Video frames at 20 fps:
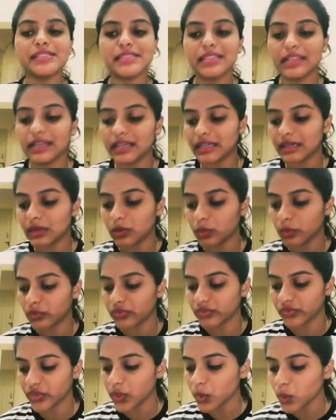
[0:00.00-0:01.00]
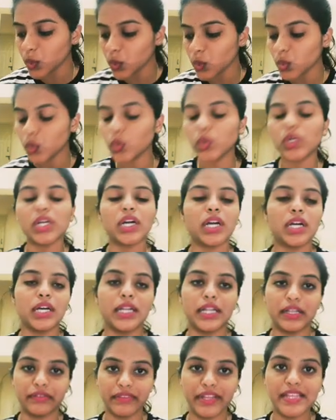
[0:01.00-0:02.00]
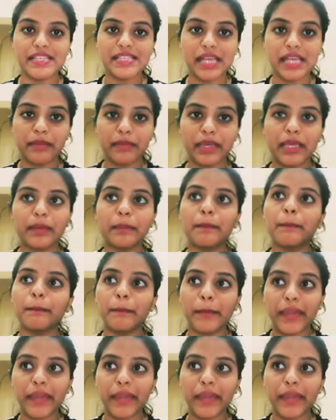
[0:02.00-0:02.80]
The few dividends are being